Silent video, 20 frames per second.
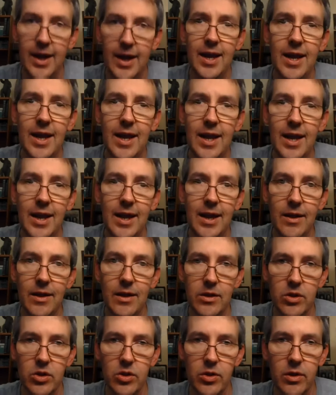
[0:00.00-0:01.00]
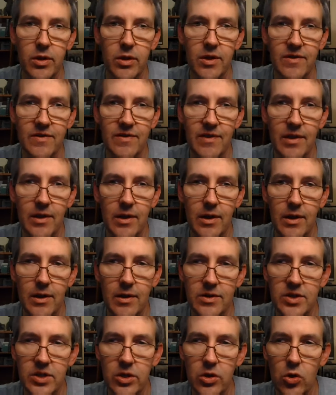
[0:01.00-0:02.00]
And this
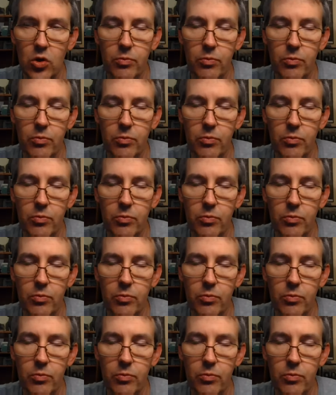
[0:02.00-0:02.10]
is the